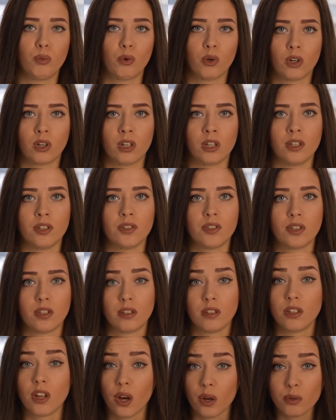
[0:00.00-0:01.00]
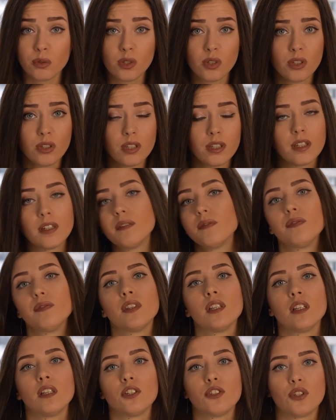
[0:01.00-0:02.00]
words notes
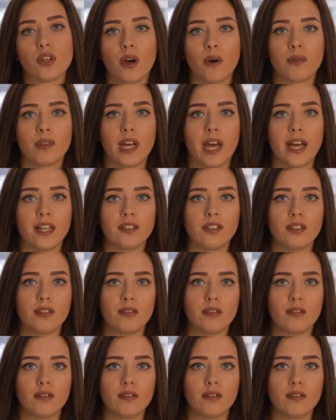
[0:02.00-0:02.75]
so that